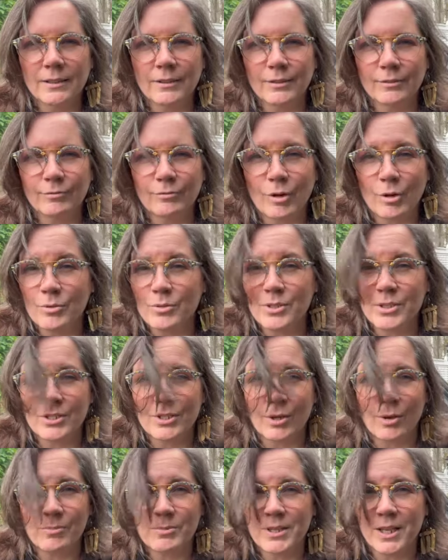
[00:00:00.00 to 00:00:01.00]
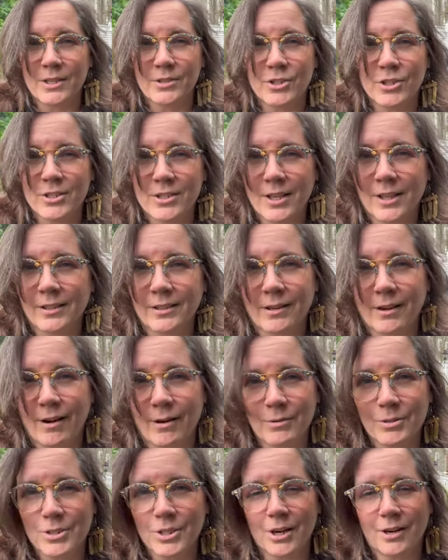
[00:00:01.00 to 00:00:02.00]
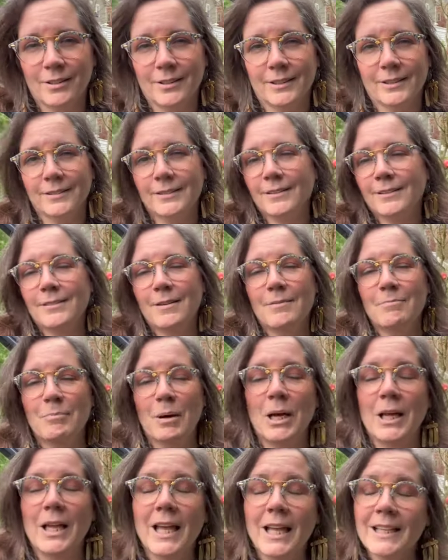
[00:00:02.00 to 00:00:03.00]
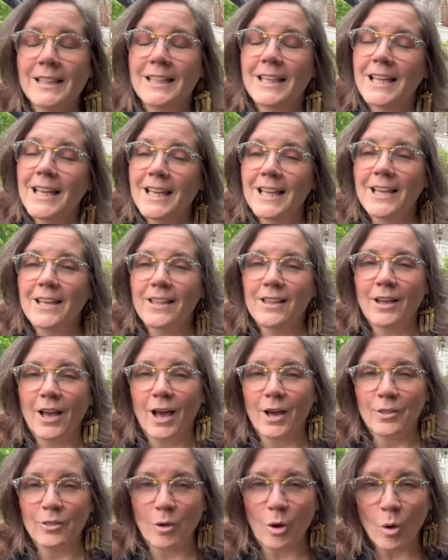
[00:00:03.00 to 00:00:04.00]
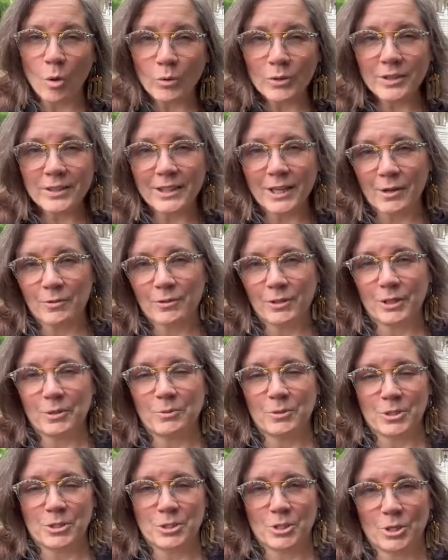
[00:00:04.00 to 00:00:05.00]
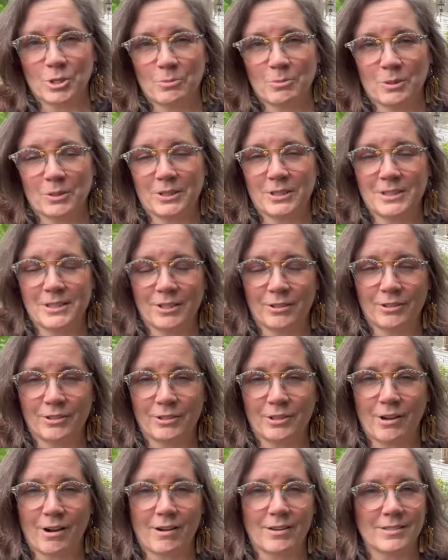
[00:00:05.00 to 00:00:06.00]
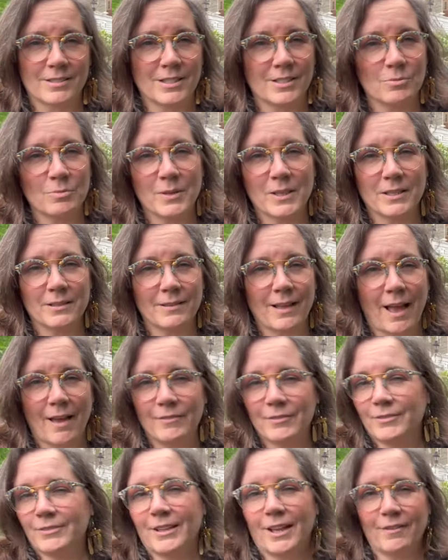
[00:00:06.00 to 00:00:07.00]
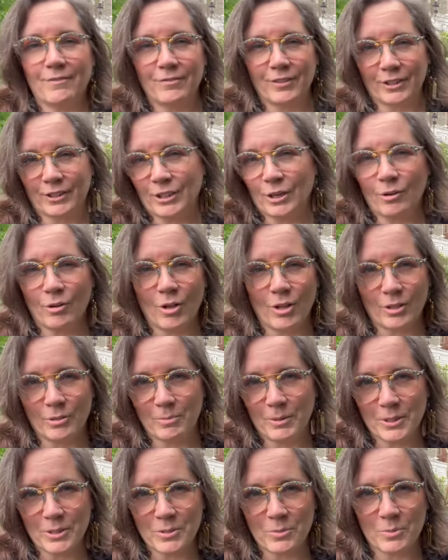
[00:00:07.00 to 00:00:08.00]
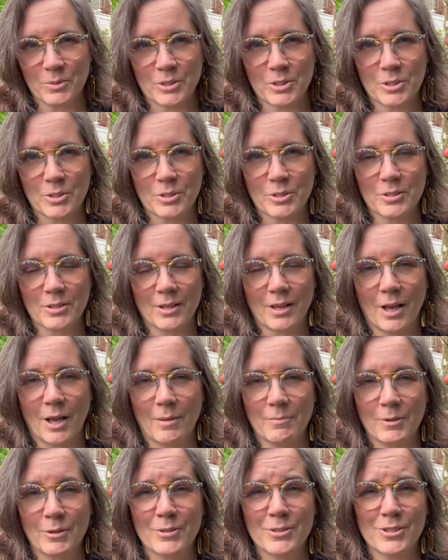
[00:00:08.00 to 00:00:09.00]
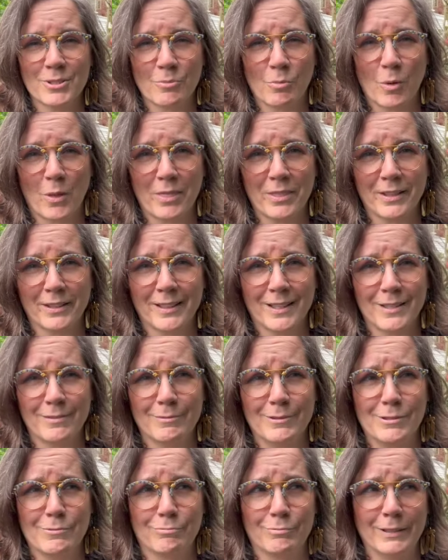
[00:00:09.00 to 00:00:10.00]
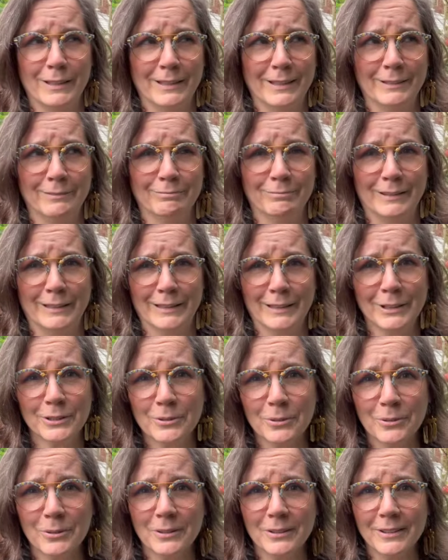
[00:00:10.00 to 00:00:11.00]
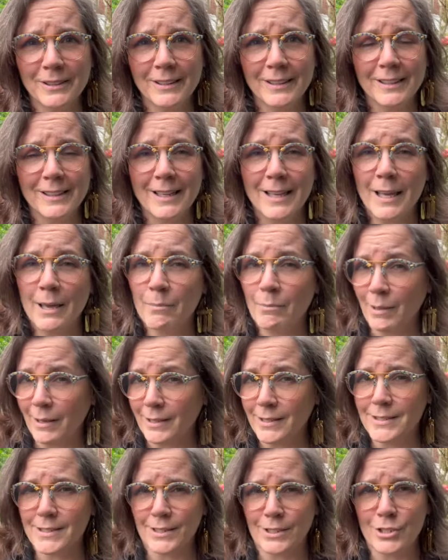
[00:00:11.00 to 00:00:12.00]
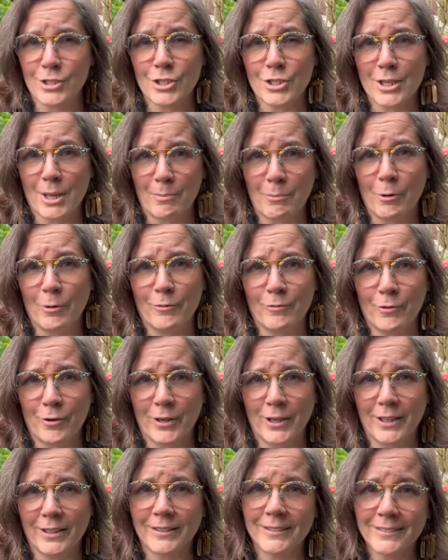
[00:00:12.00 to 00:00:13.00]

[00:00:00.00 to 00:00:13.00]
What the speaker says: Rose is so upset she's not in the car with Charlie. But the only thing I really want to show you about the interior of the car is, because we haven't yet figured out all the bells and whistles, there's one thing that is really, really cool, and Mike is going to demo it for you.